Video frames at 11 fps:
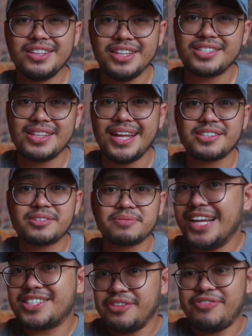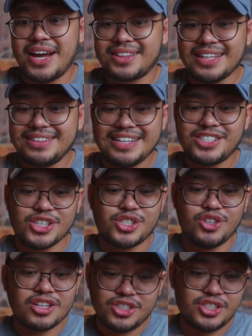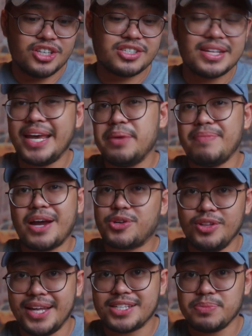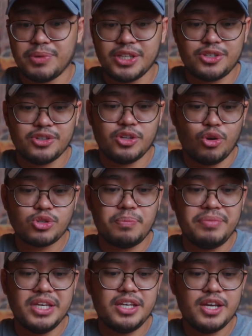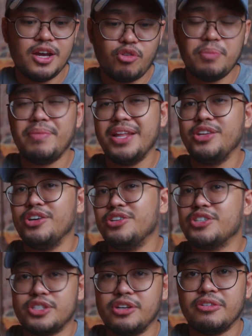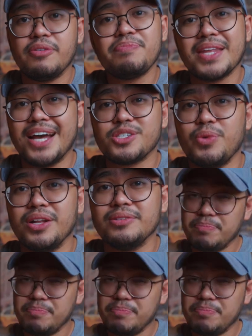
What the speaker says: this lens. It's the fact that this is not just a macro lens, but it could also be for many other stuff as well.